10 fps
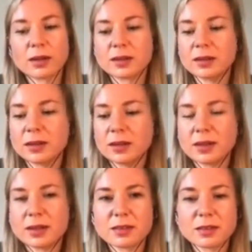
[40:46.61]
It's open
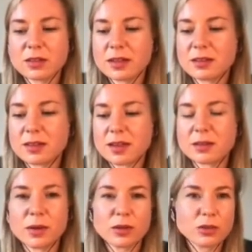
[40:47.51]
source and
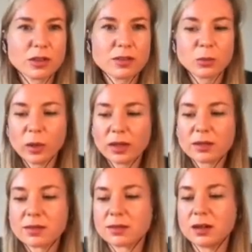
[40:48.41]
free to use,
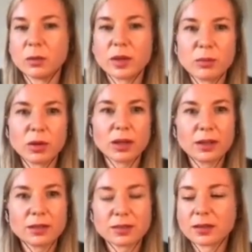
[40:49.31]
naturally.
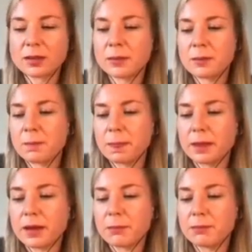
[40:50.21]
So you can
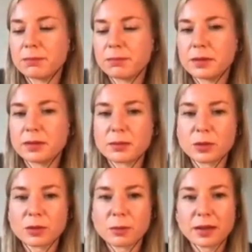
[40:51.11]
go and have a look at that
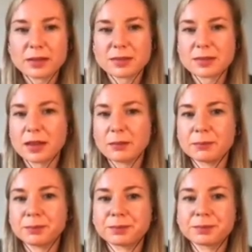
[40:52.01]
after this. I'll
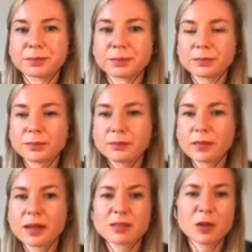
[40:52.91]
put a comment in the
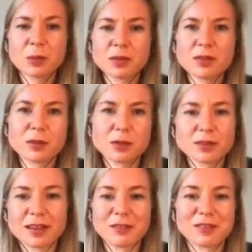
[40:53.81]
chat.
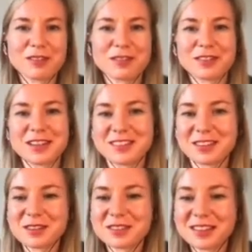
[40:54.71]

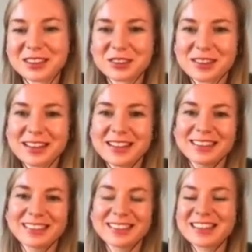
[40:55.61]
And this
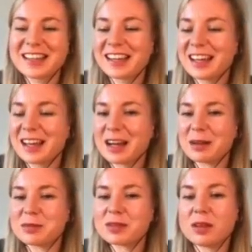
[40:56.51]
report is also
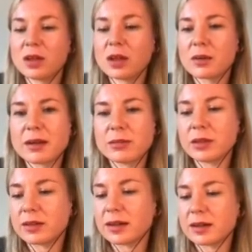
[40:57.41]
published on our website.
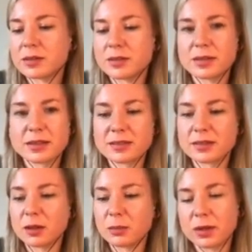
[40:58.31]
I'll put a link to that
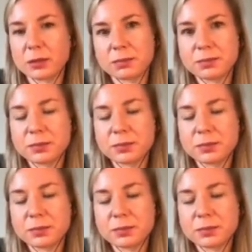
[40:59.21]
as well.